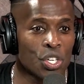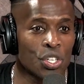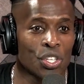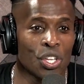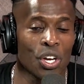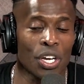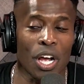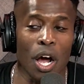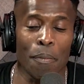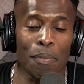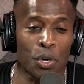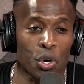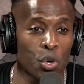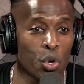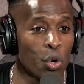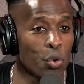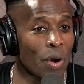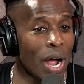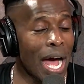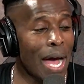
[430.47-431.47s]
Look up
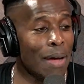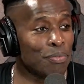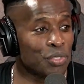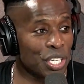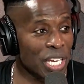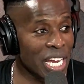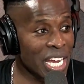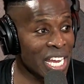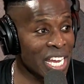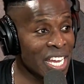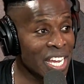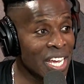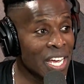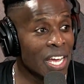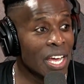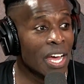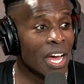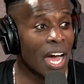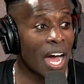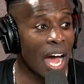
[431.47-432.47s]
Cool Rob G,
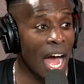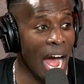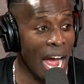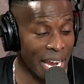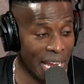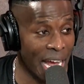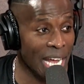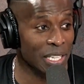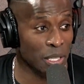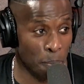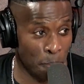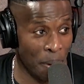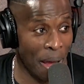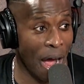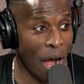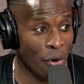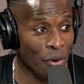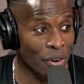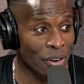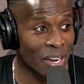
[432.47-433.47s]
I Got the
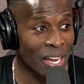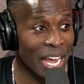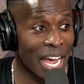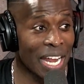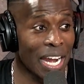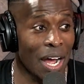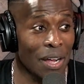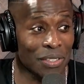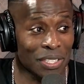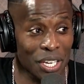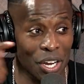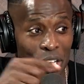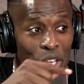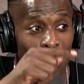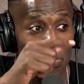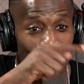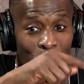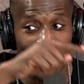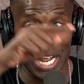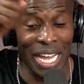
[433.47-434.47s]
Power. And I'll tell
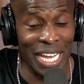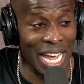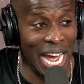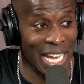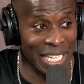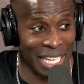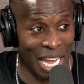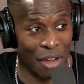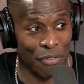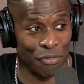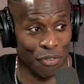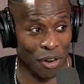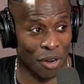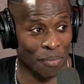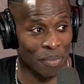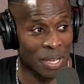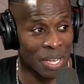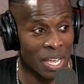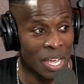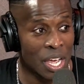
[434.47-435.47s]
you where they got that from.